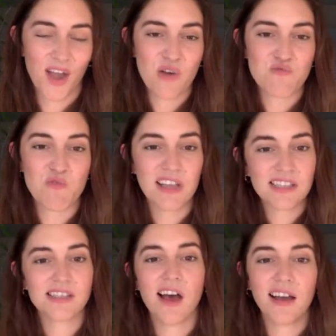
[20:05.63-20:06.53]
What
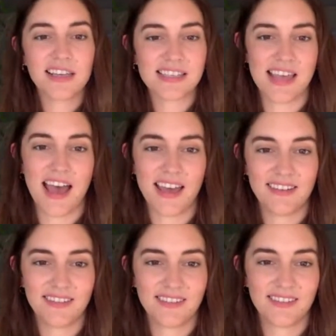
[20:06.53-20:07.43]
song is that,
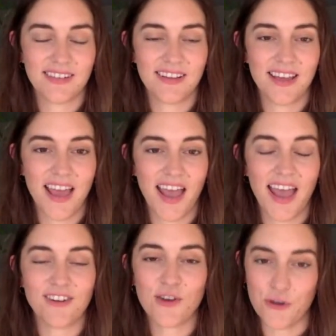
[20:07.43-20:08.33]

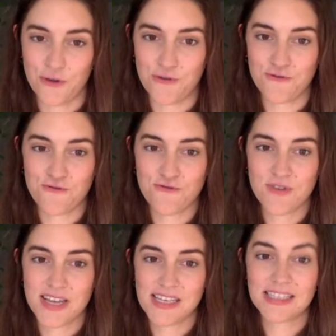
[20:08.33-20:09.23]
and who
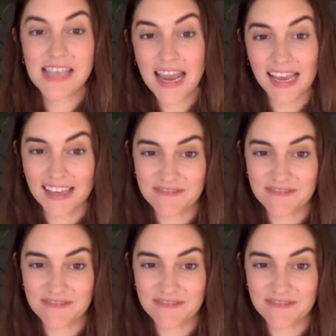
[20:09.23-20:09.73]
sang it?